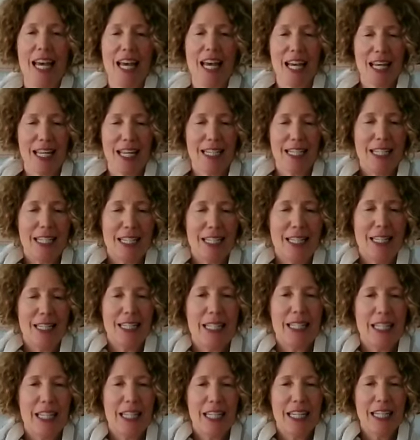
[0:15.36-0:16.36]
And
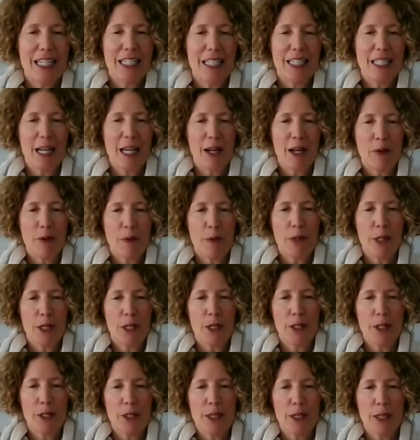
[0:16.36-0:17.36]
this is
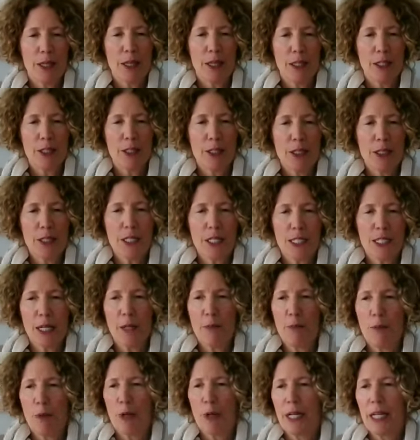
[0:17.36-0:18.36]
our
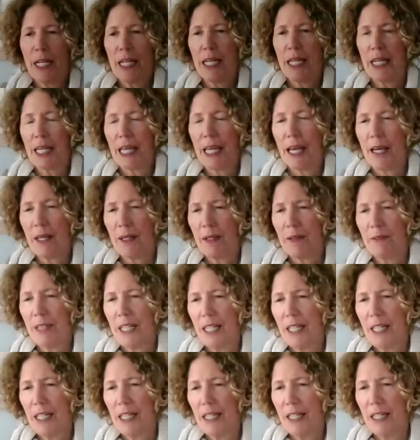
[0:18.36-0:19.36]
Thursday morning
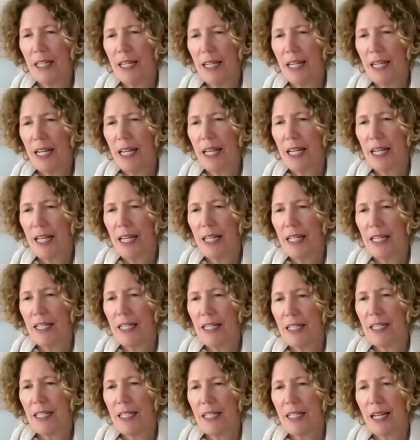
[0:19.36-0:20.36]
gathering,
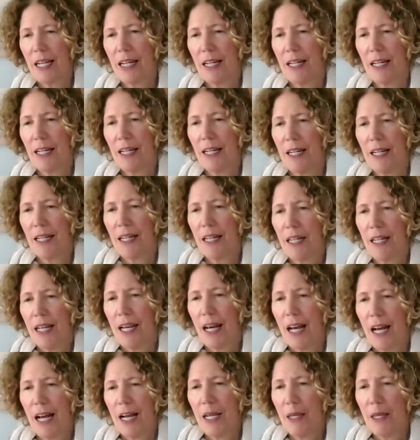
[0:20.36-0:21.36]
and uh,
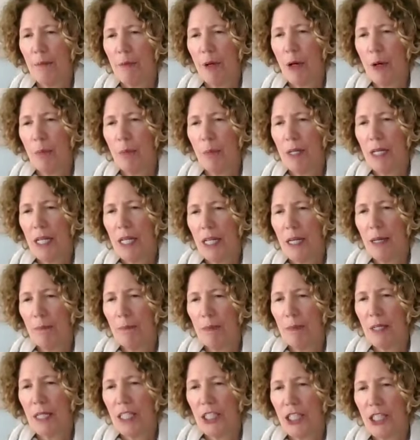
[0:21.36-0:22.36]
I am opening
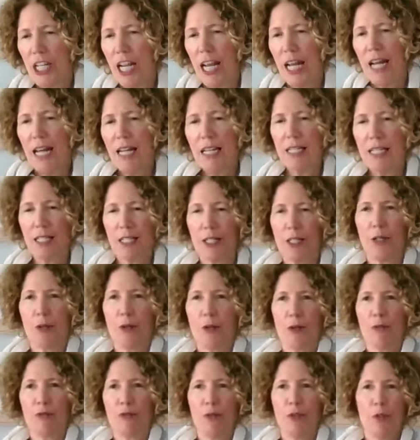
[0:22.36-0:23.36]
up the chat.
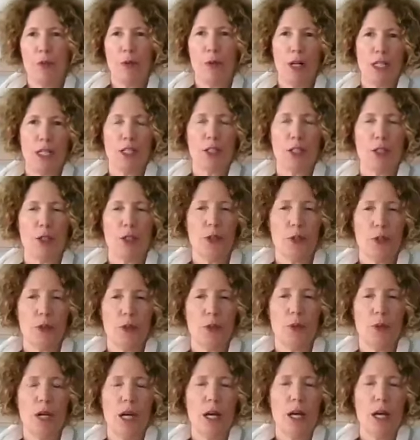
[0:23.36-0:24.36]
So if you want
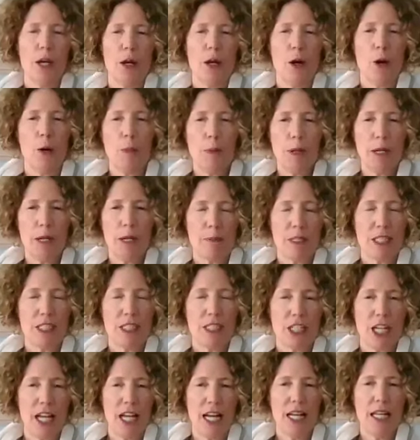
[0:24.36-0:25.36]
to open up the
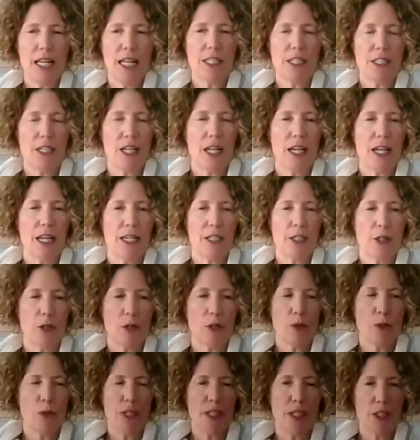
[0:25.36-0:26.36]
chat and
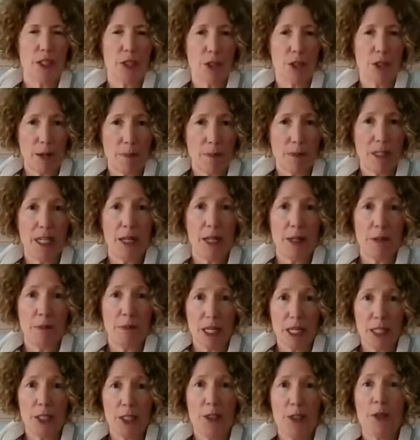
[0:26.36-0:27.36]
go to the drop down
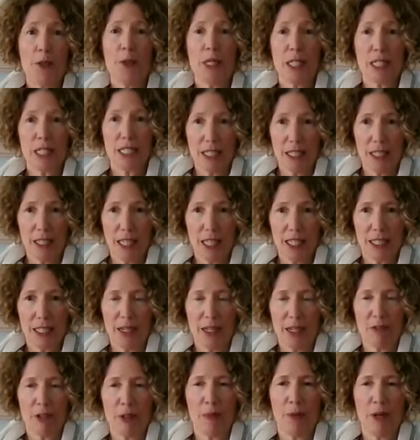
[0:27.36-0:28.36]
menu and select
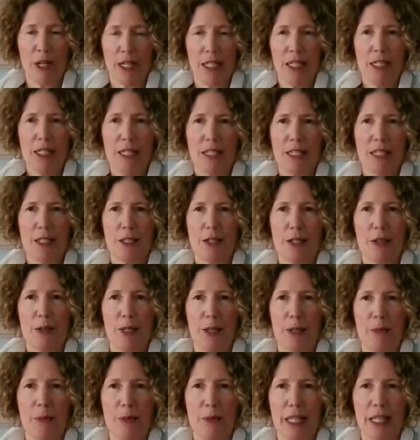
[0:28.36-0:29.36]
everyone so
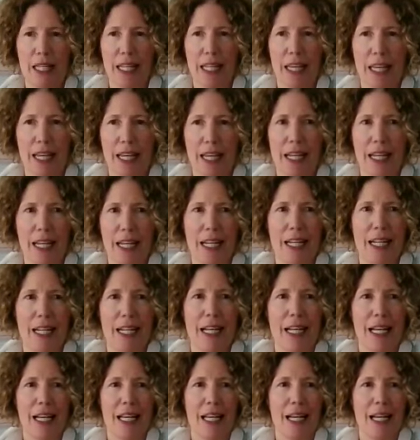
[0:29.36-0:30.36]
that we
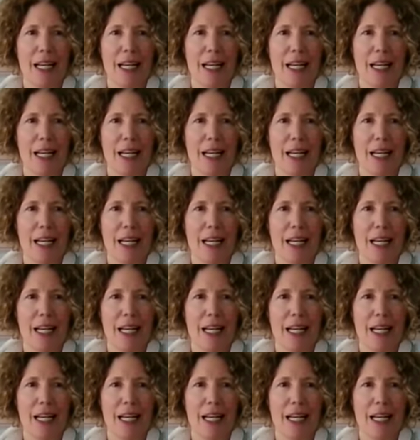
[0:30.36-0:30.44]
can